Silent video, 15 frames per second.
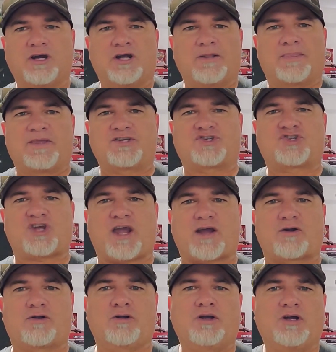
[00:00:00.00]
This
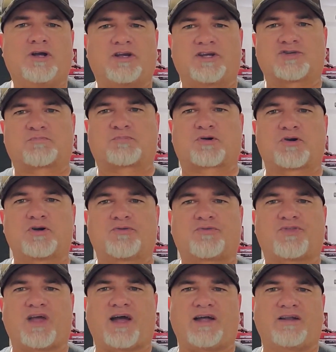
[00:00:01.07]
channel is proof
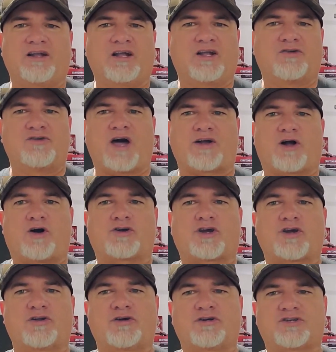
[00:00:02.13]
that not all
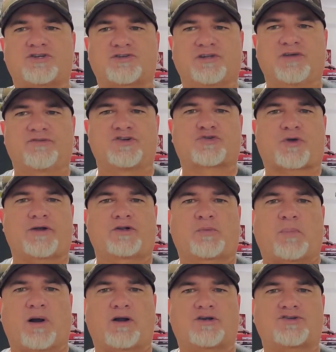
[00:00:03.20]
Canucks live in trailer
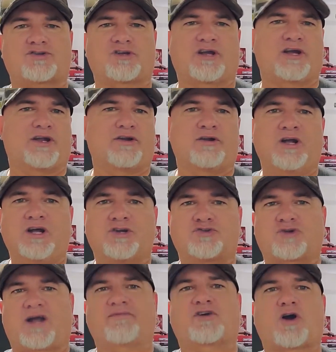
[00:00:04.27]
parks and
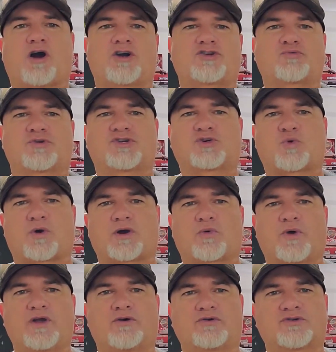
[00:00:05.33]
drive cars with square
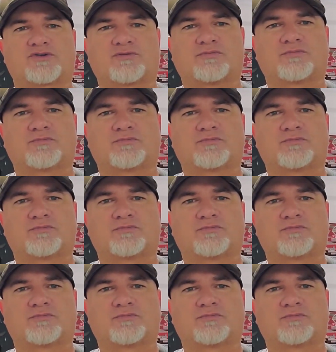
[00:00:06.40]
wheels.